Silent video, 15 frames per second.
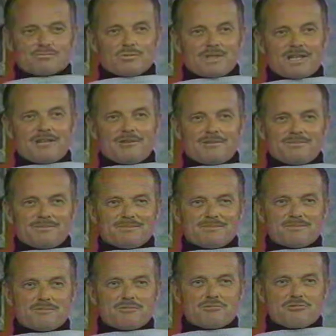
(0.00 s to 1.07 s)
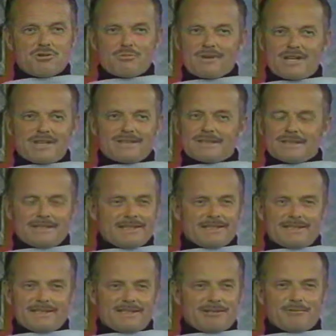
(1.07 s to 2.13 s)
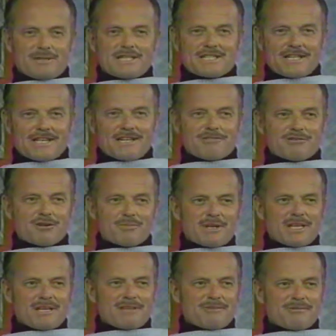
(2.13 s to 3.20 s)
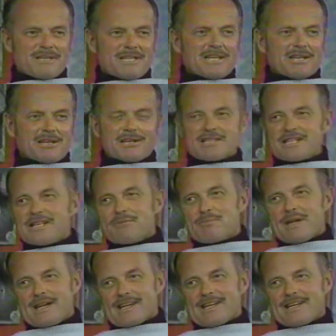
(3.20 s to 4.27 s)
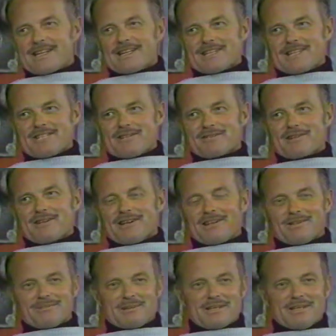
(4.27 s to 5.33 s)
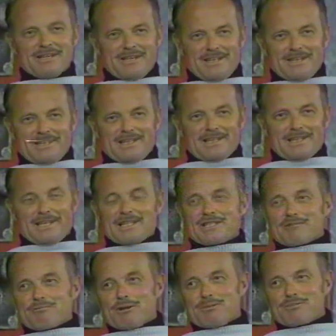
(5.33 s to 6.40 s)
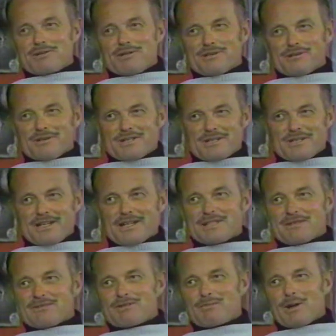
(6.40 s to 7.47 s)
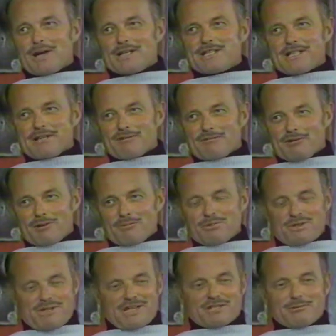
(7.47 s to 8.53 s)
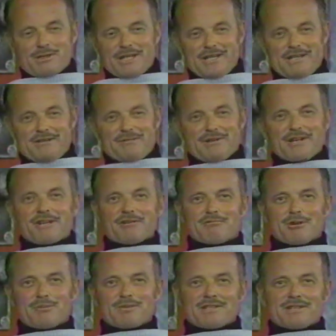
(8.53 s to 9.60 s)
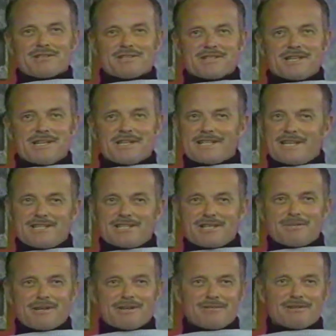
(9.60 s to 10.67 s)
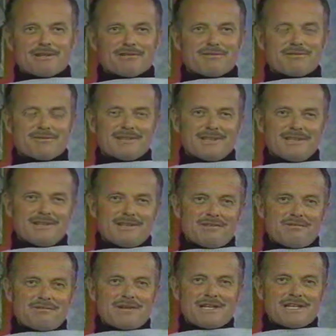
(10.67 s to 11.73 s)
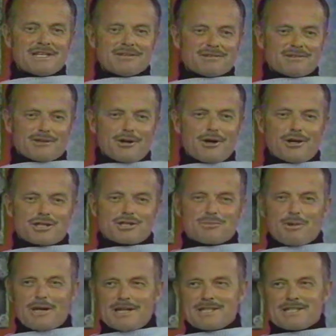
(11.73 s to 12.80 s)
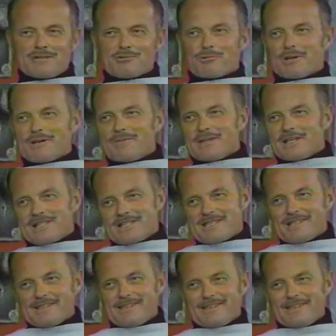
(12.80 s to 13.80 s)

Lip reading: Well, grooming, there wasn't any grooming. We did a little seat packing, I guess you'd call it. But lots of rope tows and lots of splicing of ropes because we didn't have very good ropes in those days. I used to be a real fiend of long splice in 20 minutes